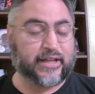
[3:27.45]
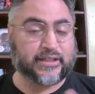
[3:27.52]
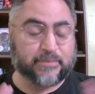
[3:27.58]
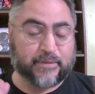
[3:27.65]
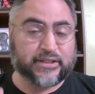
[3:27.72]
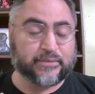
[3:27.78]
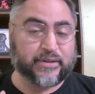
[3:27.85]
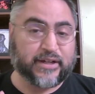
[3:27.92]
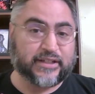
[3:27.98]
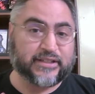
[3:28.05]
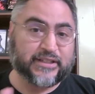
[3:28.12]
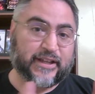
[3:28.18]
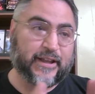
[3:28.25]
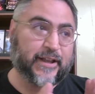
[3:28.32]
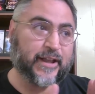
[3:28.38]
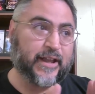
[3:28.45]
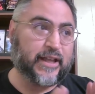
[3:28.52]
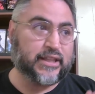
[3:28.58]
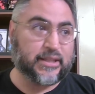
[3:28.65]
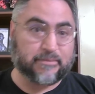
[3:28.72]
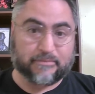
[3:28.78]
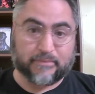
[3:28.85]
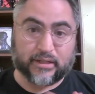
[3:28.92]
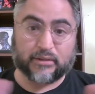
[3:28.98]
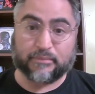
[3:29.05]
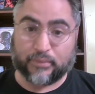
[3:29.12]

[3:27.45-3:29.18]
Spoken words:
especially because in the middle